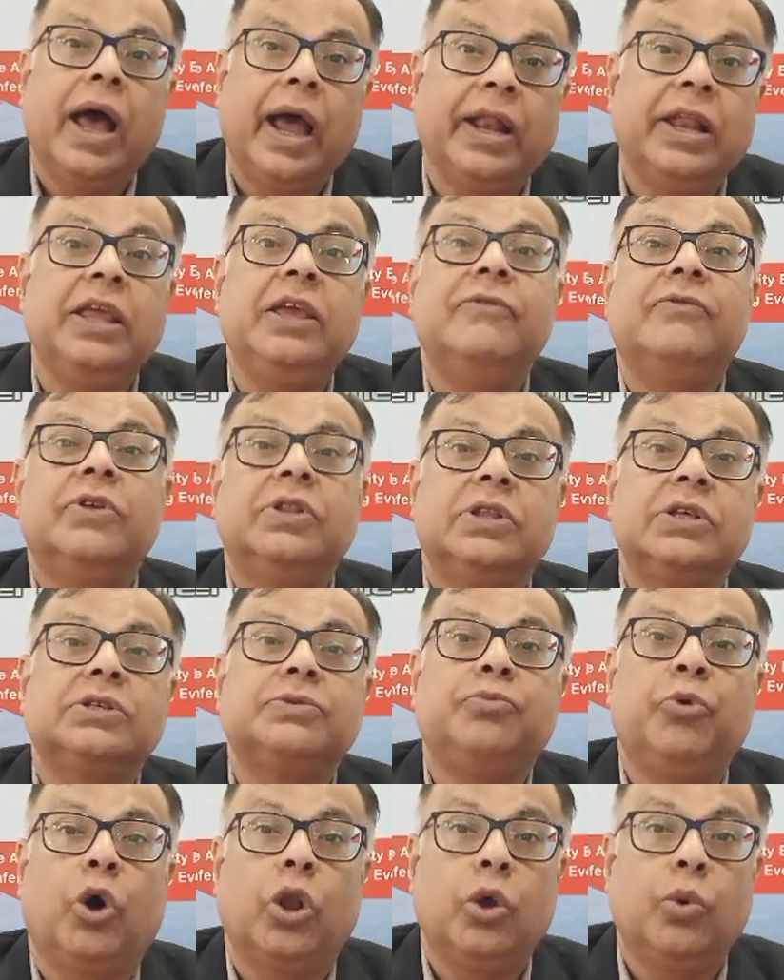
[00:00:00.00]
and even the
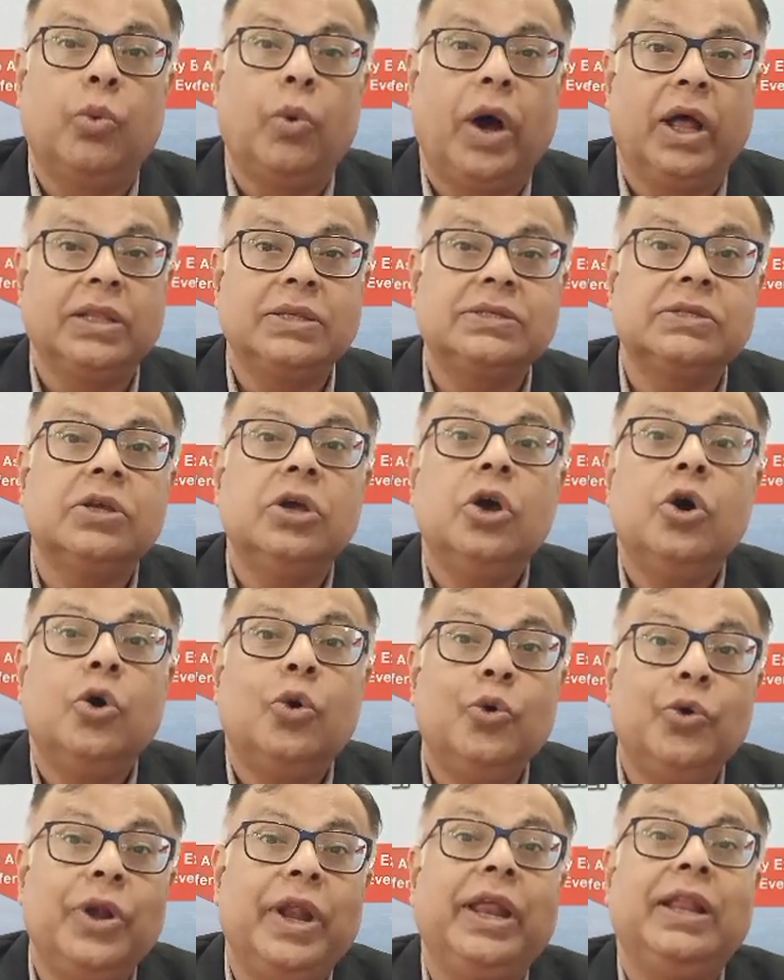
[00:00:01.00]
smaller ones
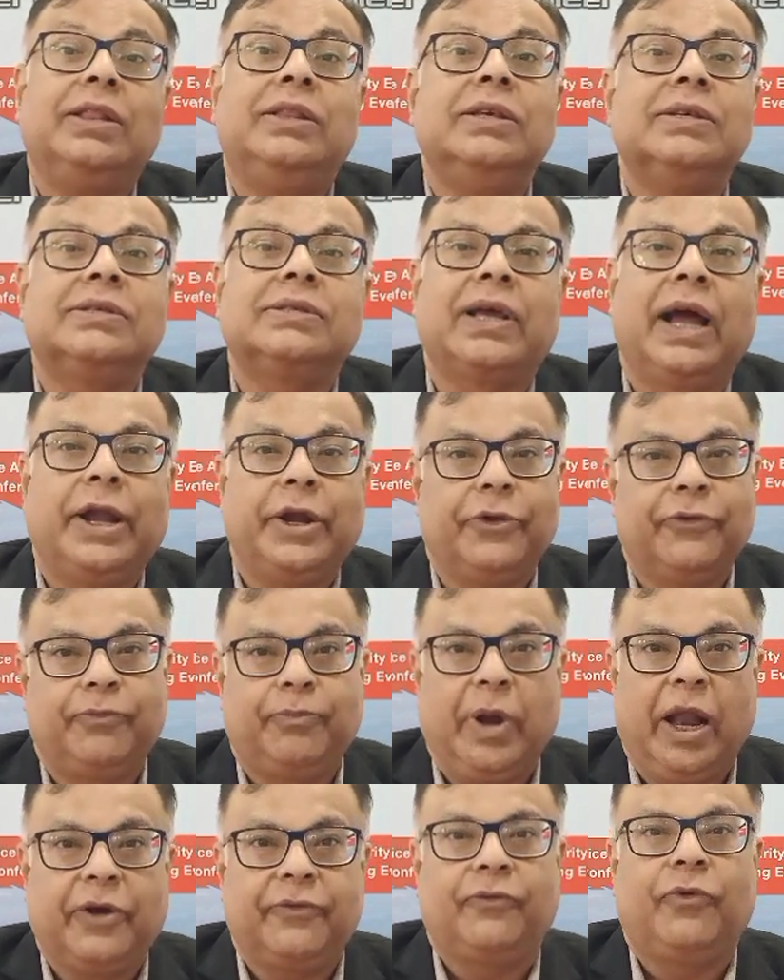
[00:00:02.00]
who need this kind of
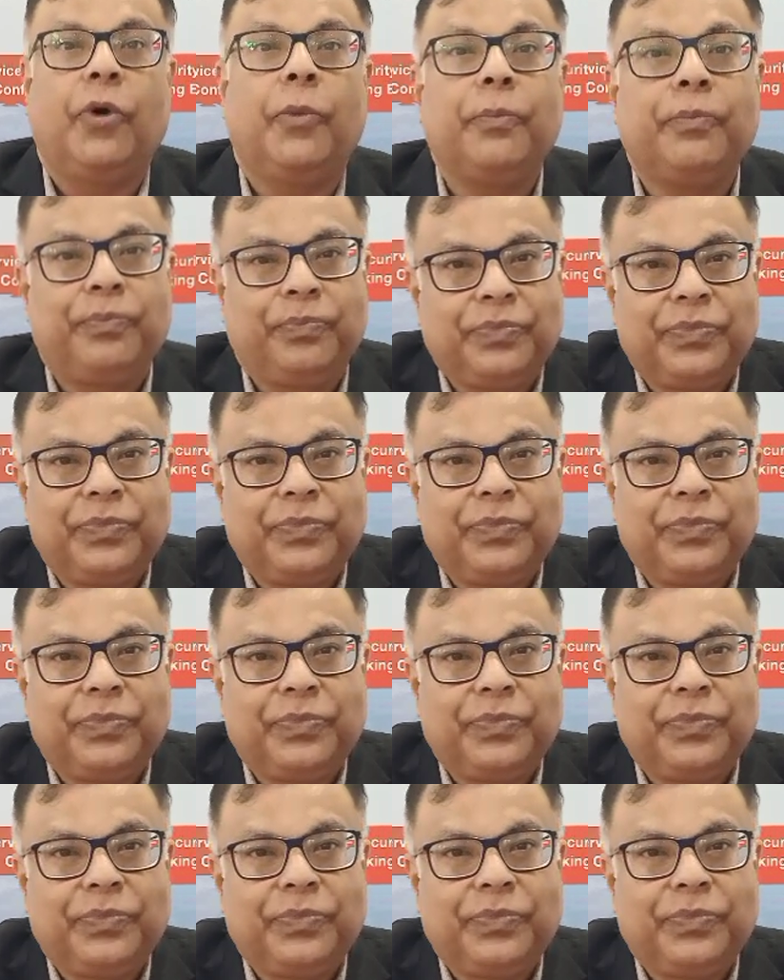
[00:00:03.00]
platform.